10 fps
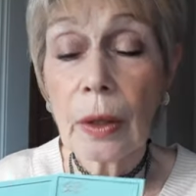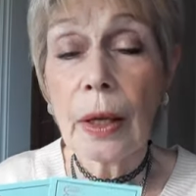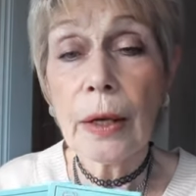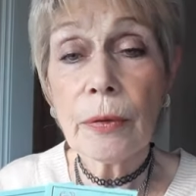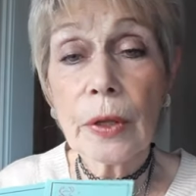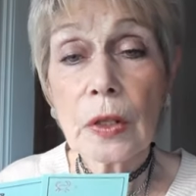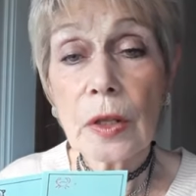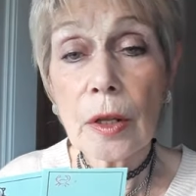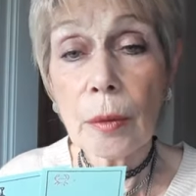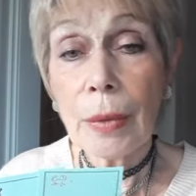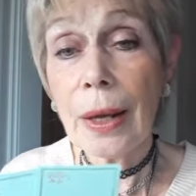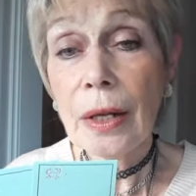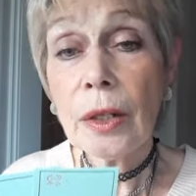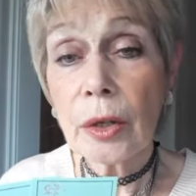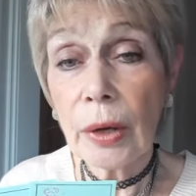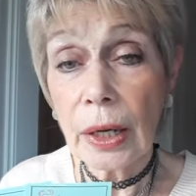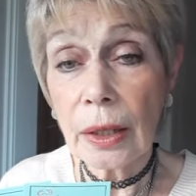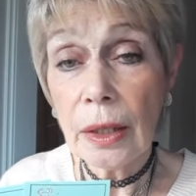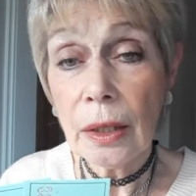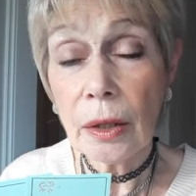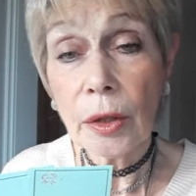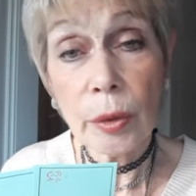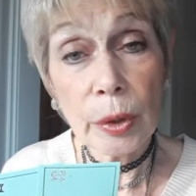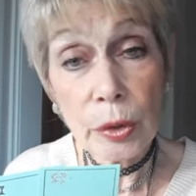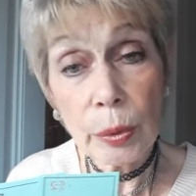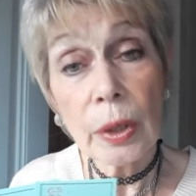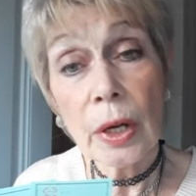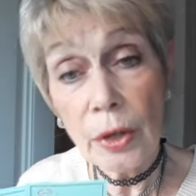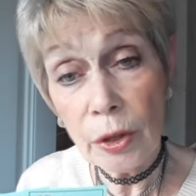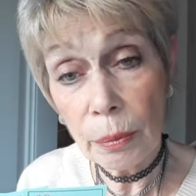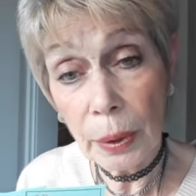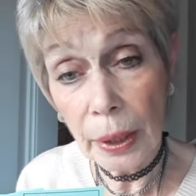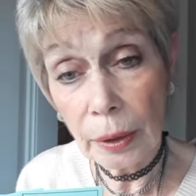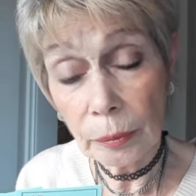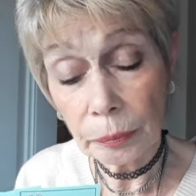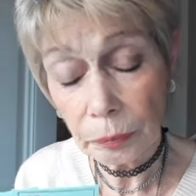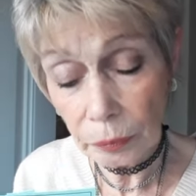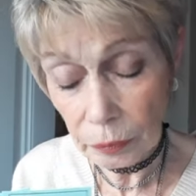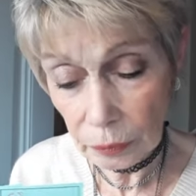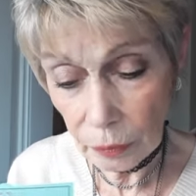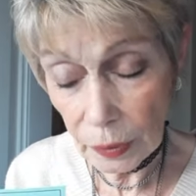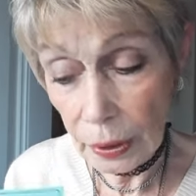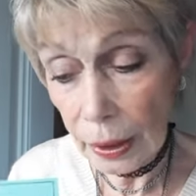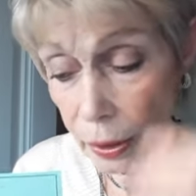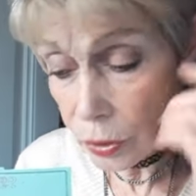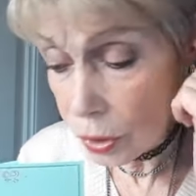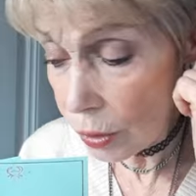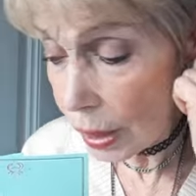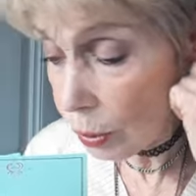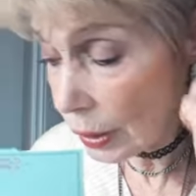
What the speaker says: If they say them incorrectly, they go into another pile. And so that would